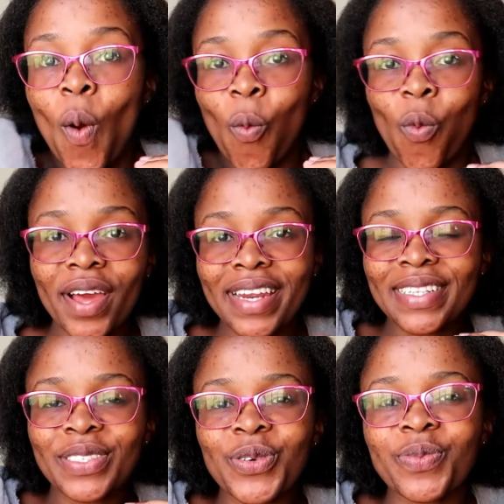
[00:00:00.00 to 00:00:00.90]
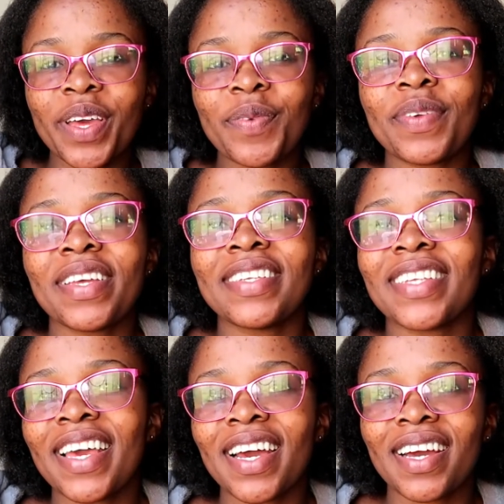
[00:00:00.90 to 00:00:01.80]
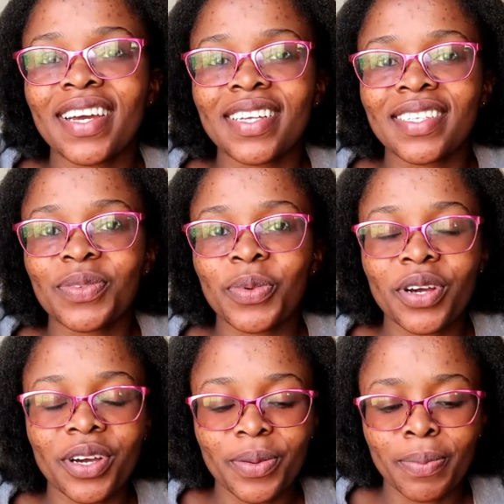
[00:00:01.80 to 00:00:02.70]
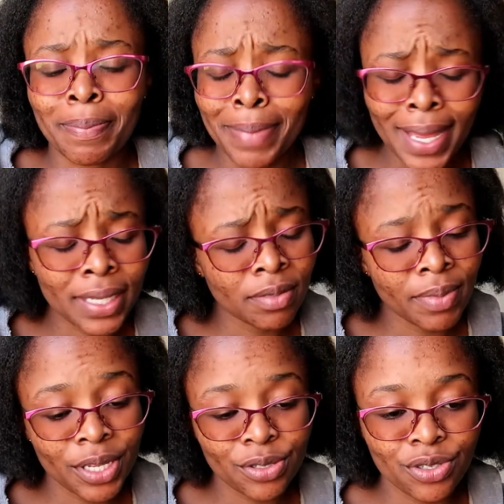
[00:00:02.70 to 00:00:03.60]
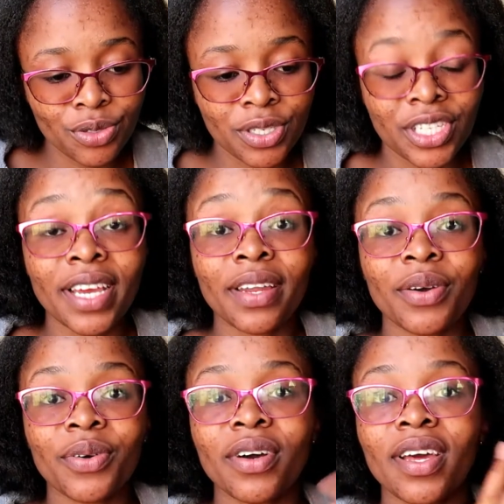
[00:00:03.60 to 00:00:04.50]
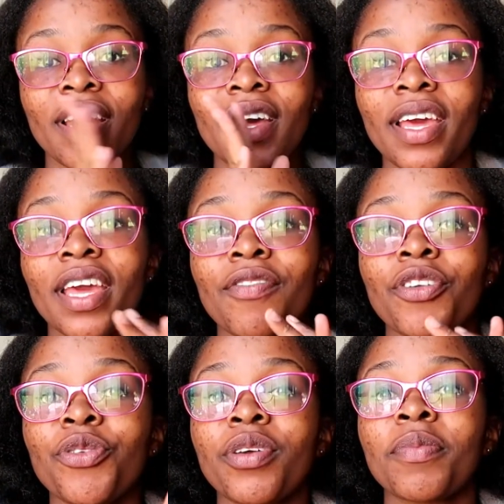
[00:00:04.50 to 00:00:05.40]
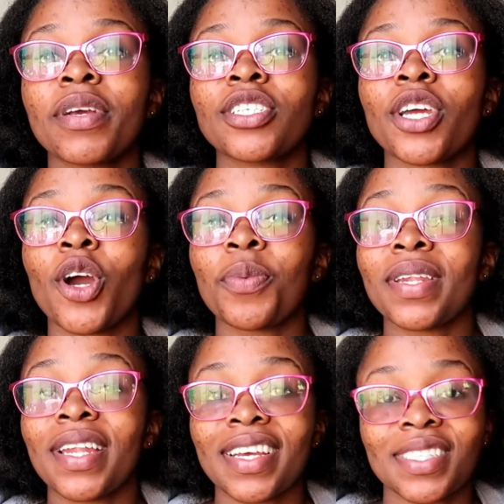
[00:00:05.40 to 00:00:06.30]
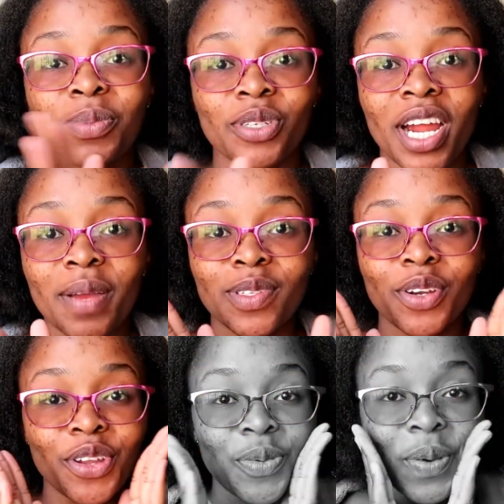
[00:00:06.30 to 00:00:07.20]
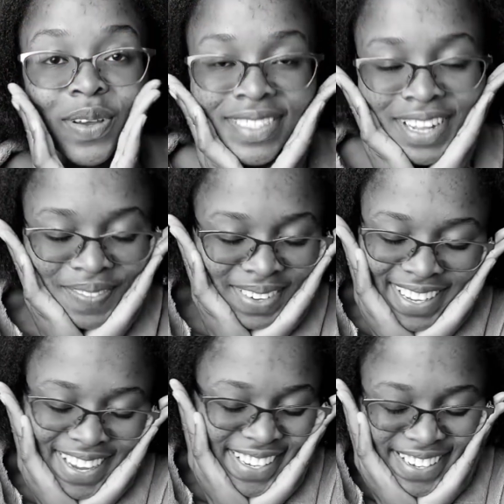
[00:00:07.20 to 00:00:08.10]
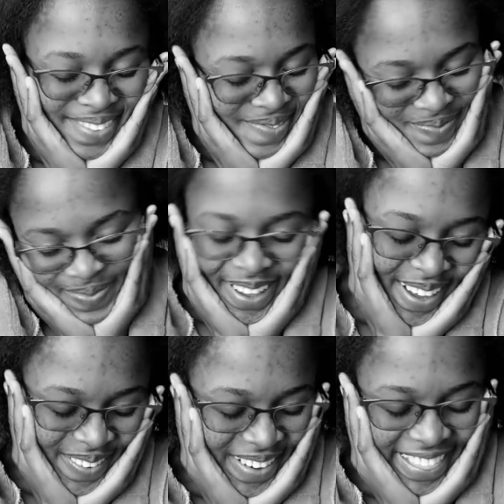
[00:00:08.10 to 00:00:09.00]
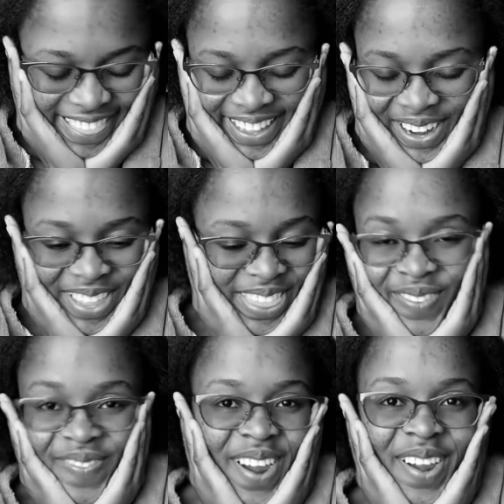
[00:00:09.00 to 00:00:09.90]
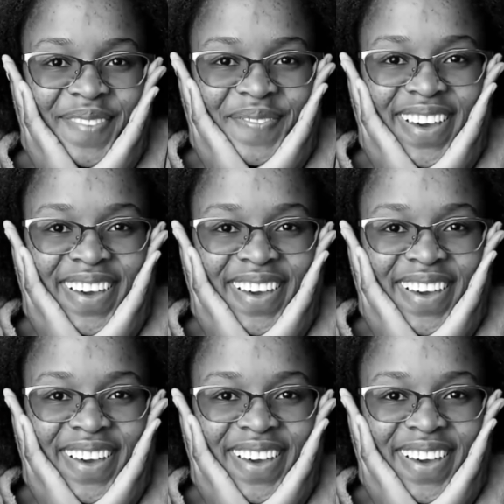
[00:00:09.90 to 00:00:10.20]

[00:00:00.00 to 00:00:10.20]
What it do, babies? Hey guys, welcome back to my YouTube channel. If you're new here, make sure you comment, like, subscribe, turn on your post notification bell right there at the very